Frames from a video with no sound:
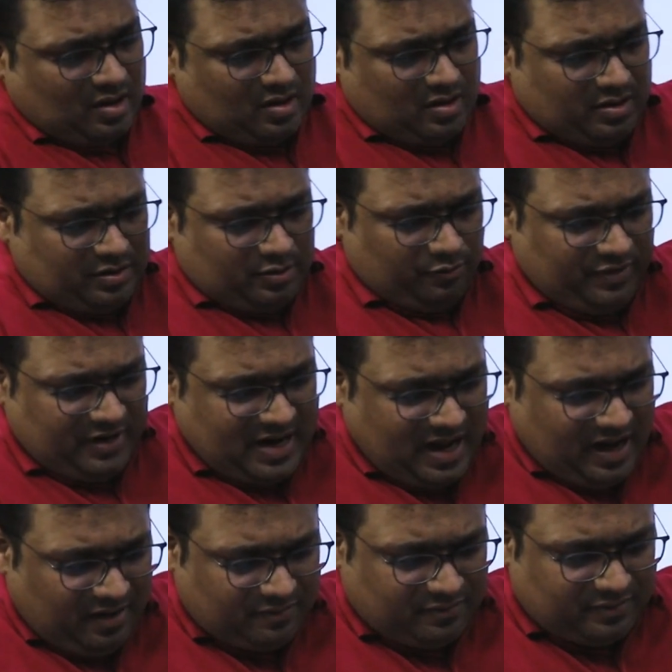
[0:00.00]
do we
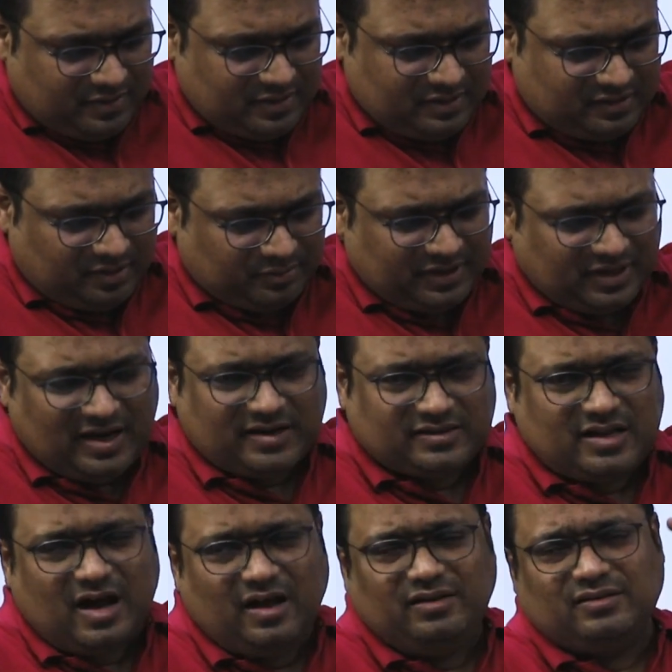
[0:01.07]
have something like
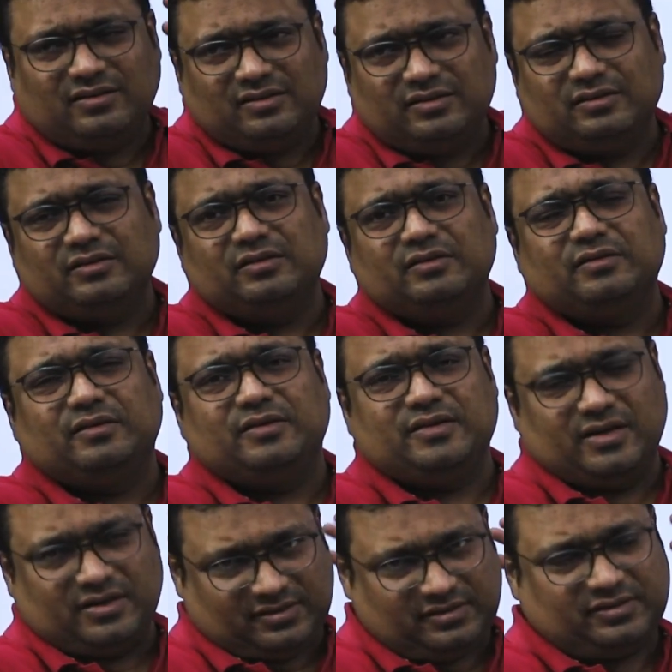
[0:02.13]
that?
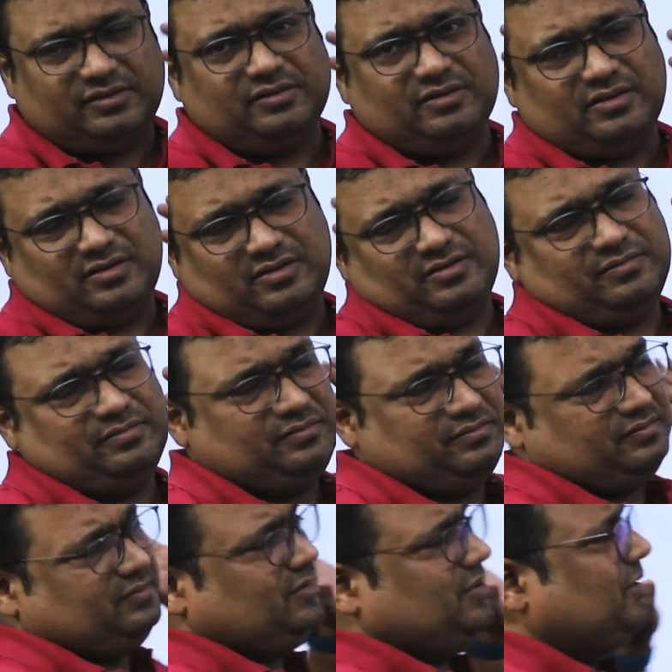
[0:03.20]
Yes.
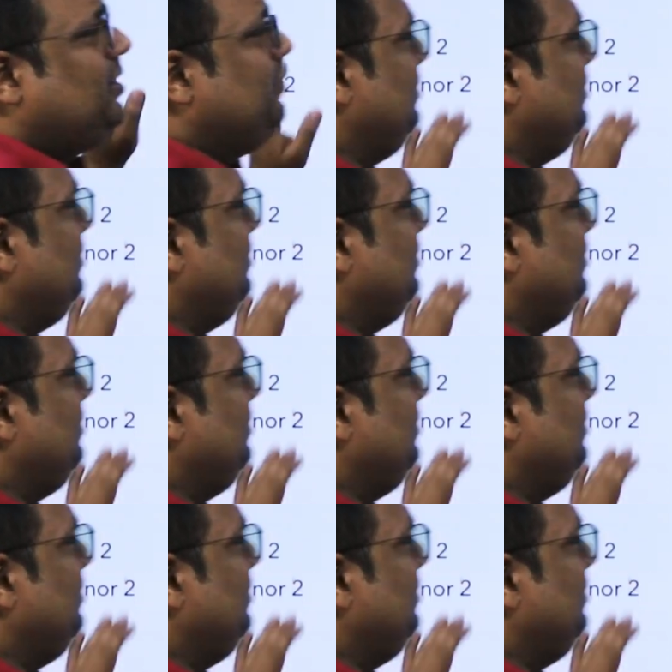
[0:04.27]
Okay.